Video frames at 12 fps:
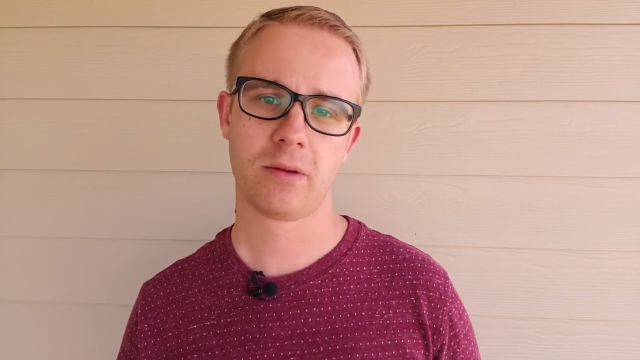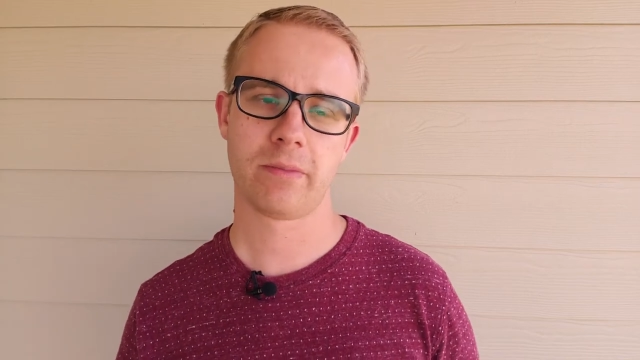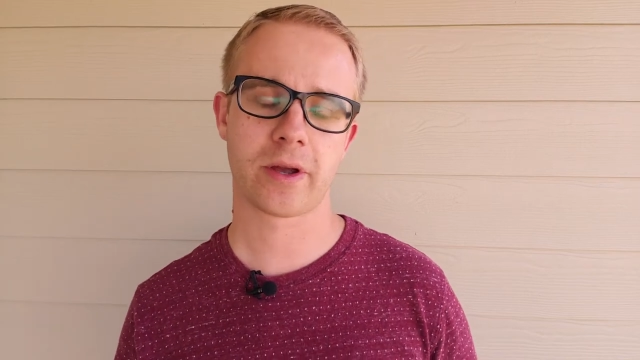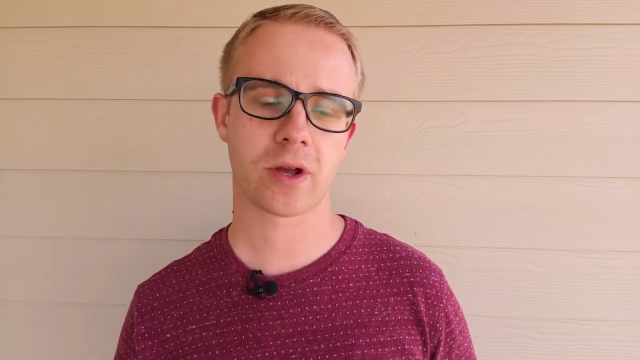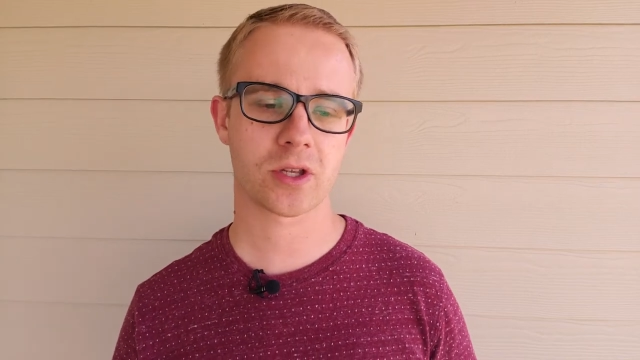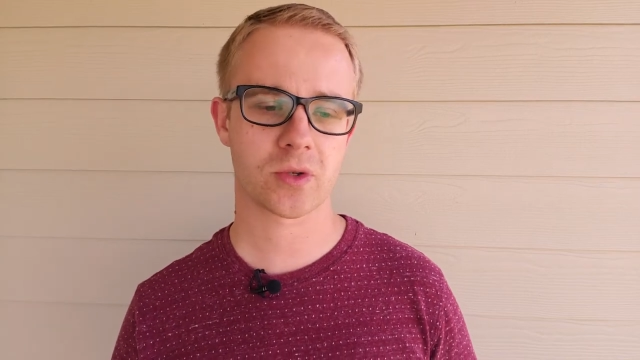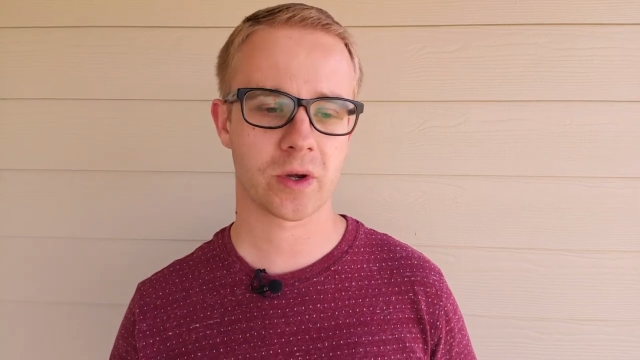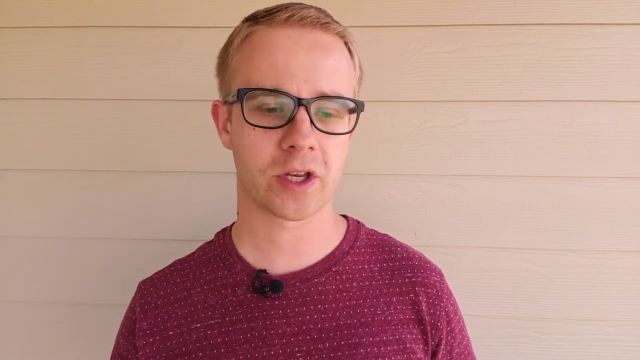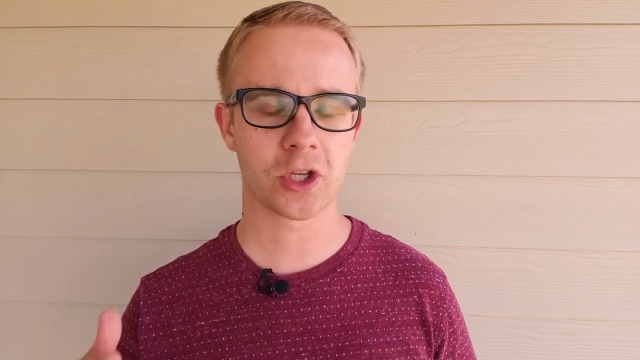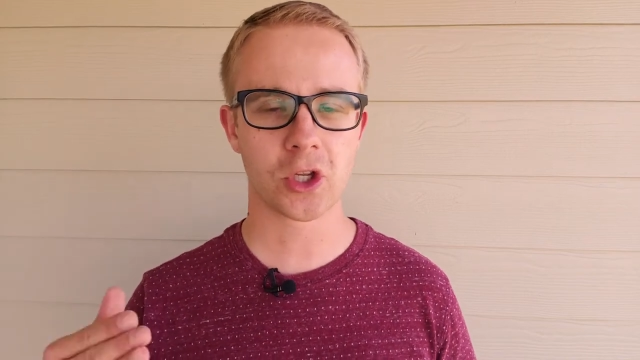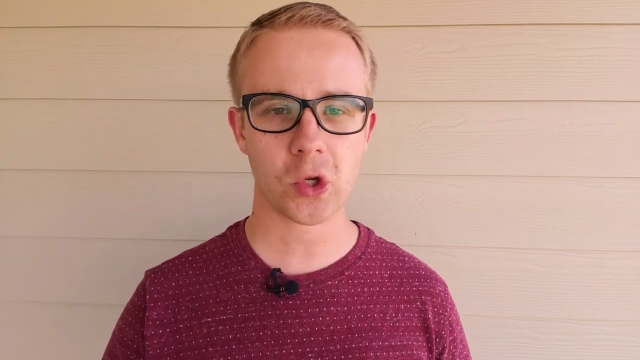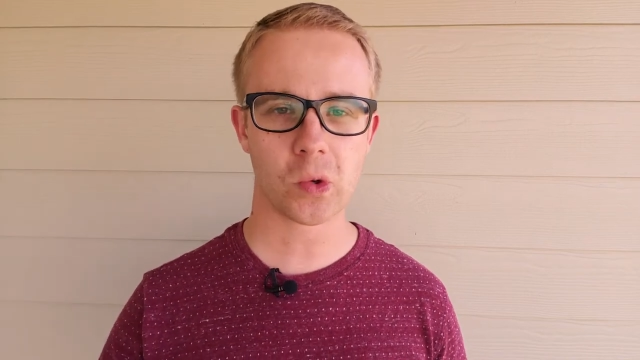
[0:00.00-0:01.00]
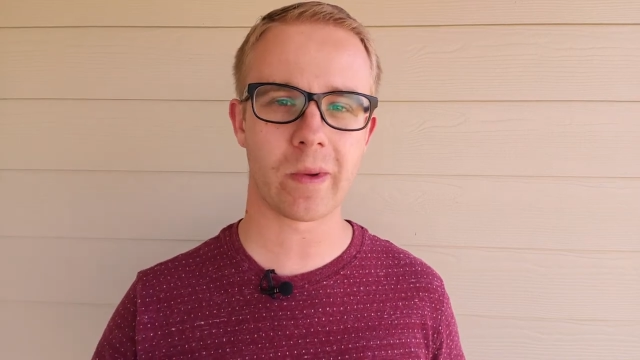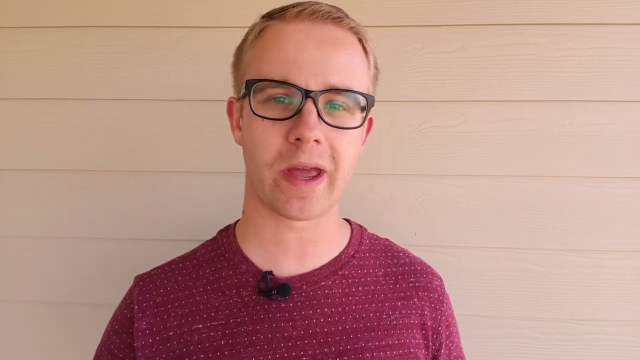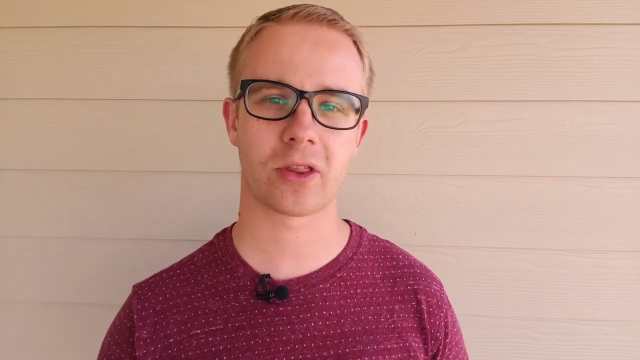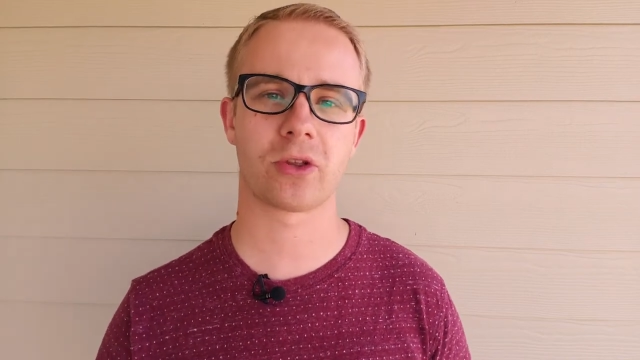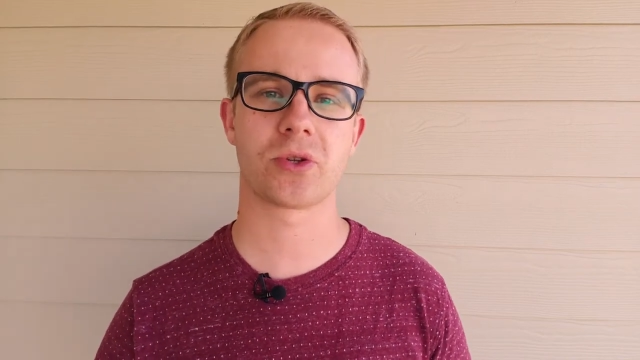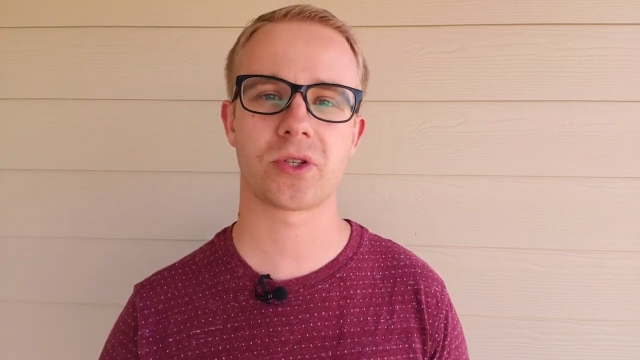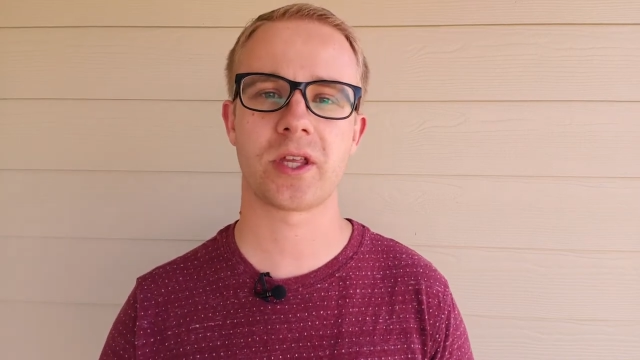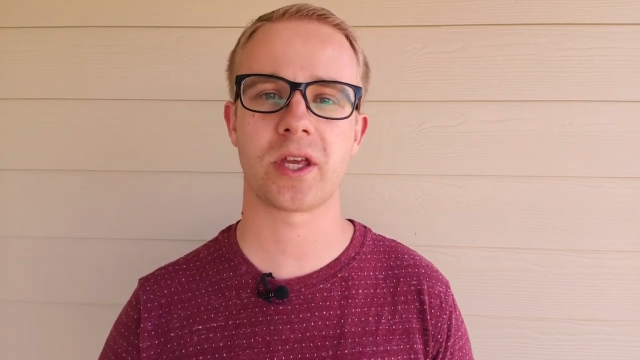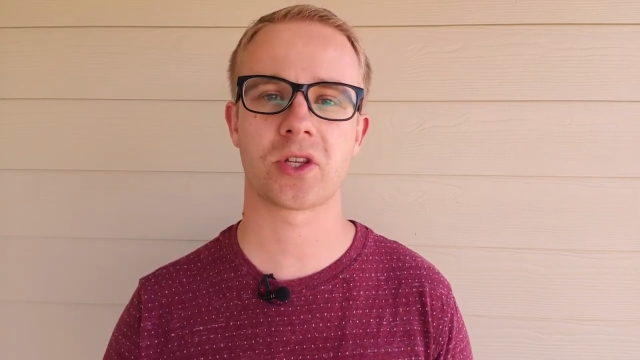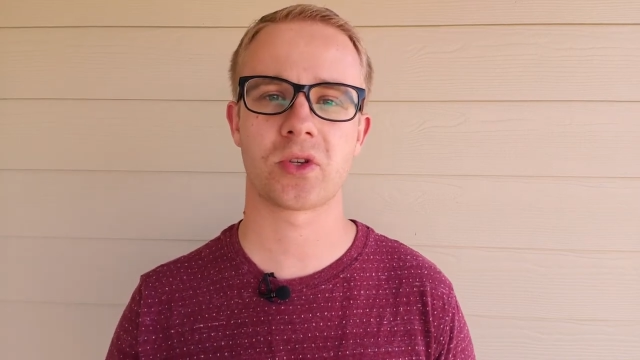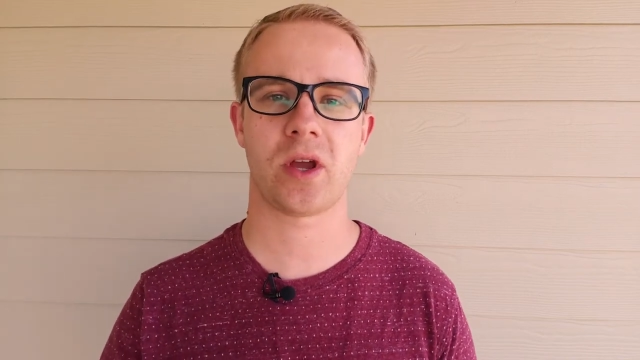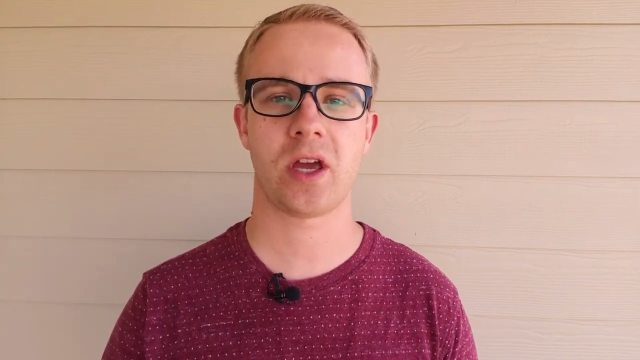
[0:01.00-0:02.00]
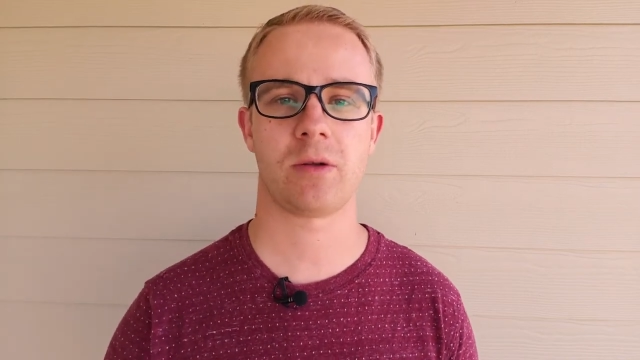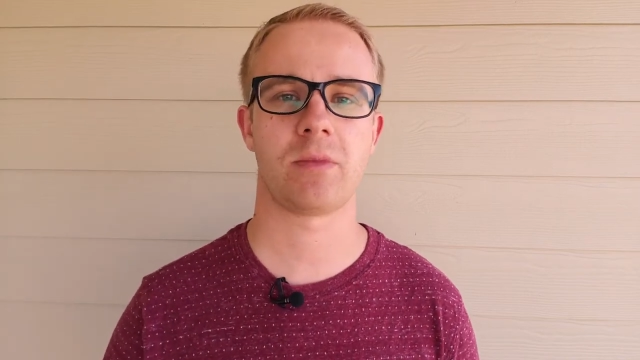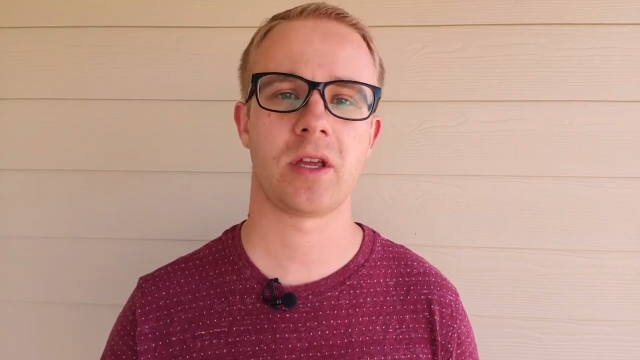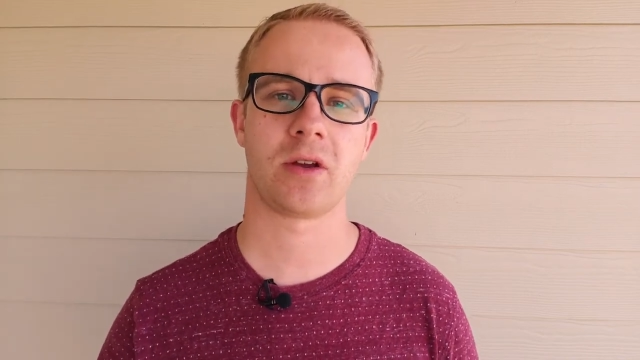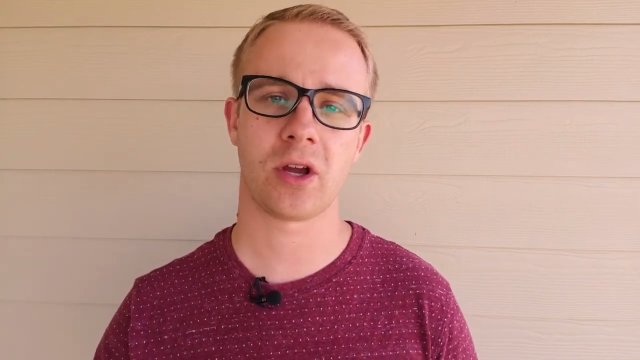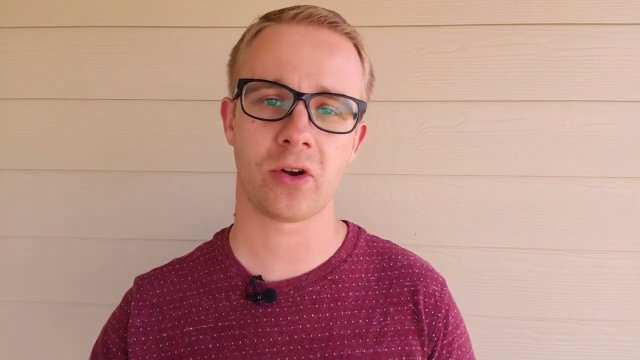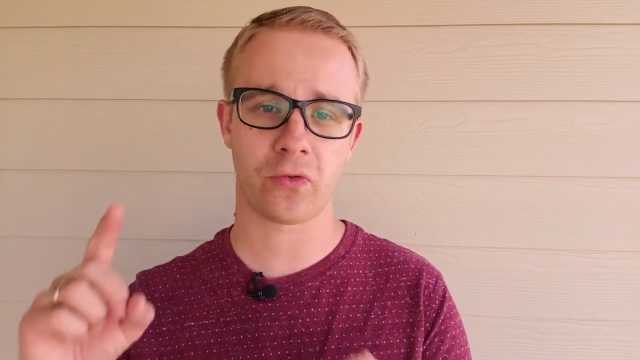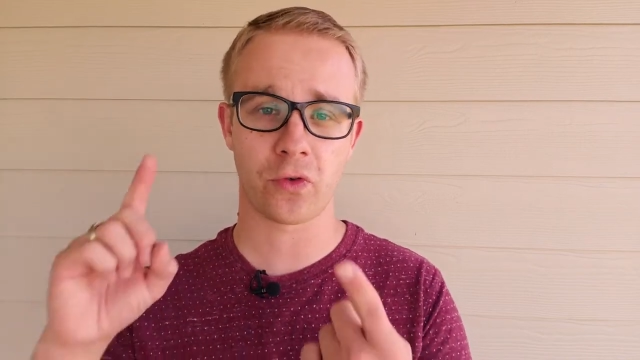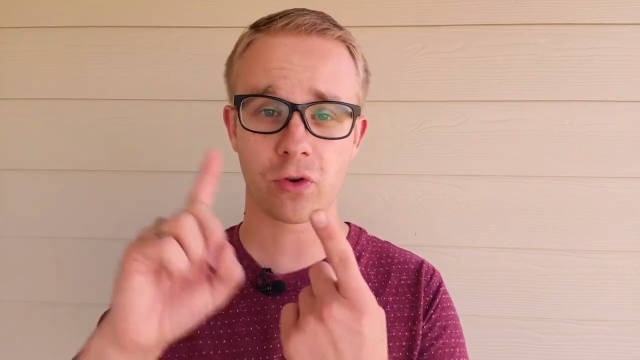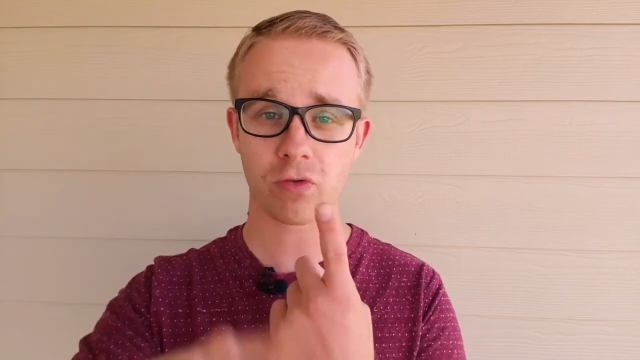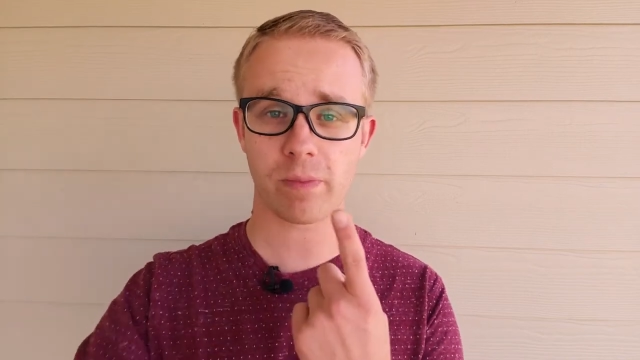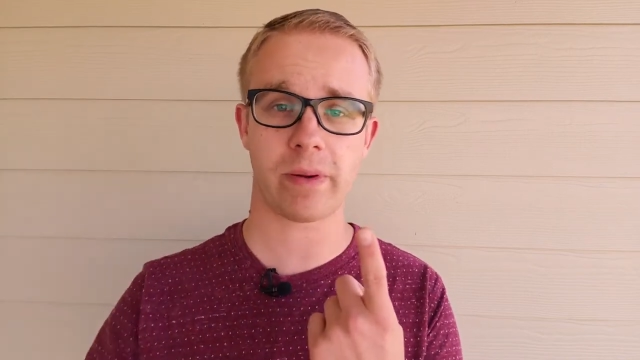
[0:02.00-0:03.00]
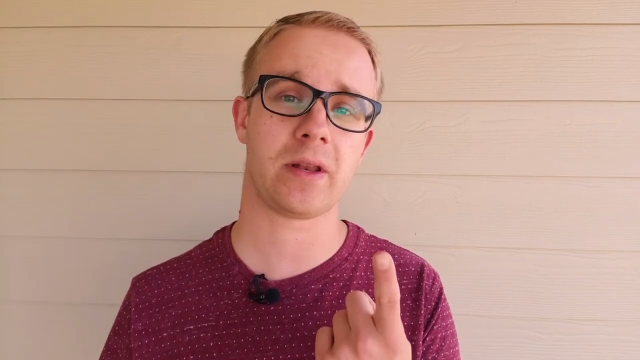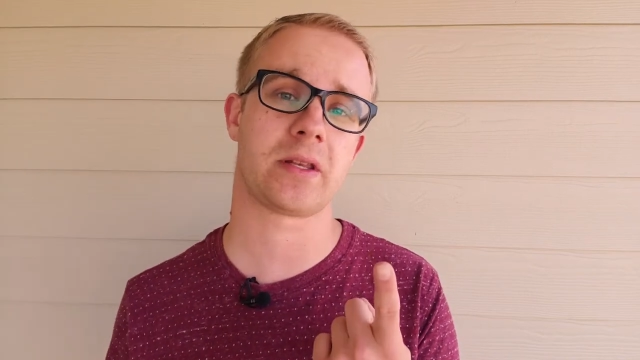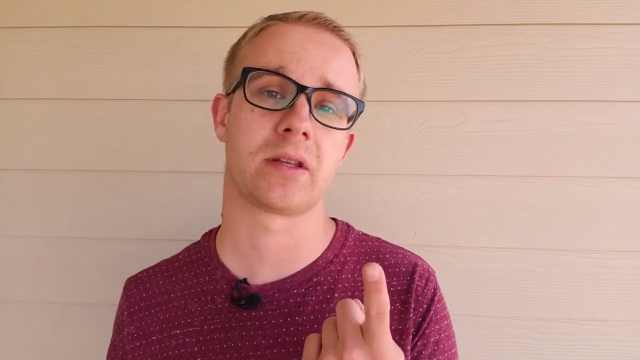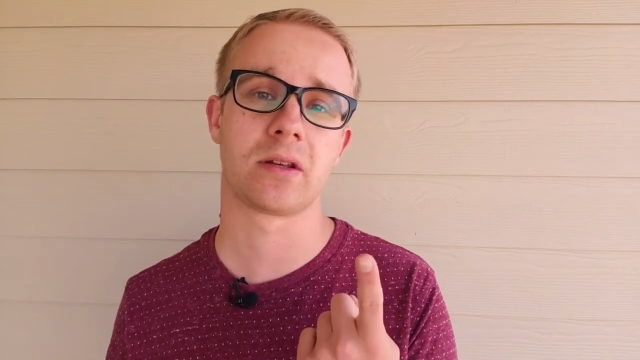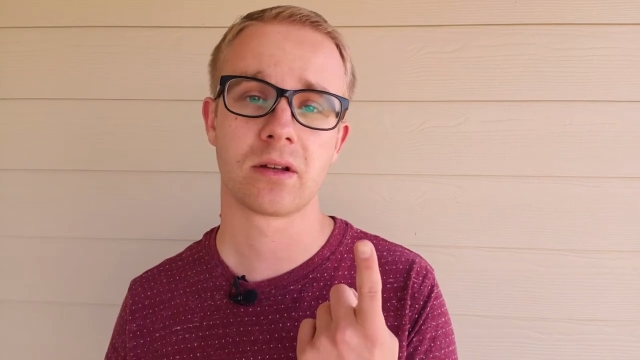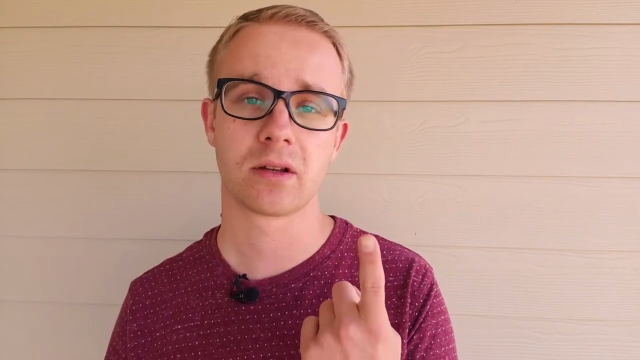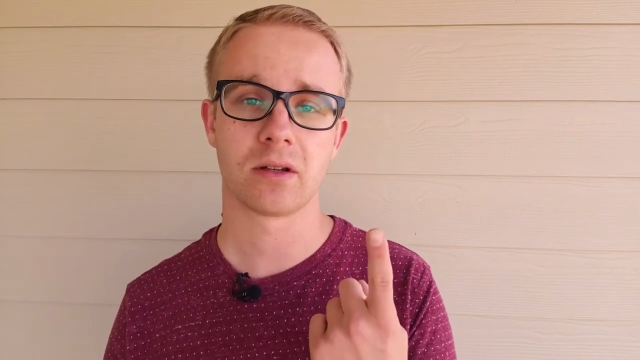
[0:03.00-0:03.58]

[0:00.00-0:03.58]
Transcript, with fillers: because when you make those things your enemy, if you repented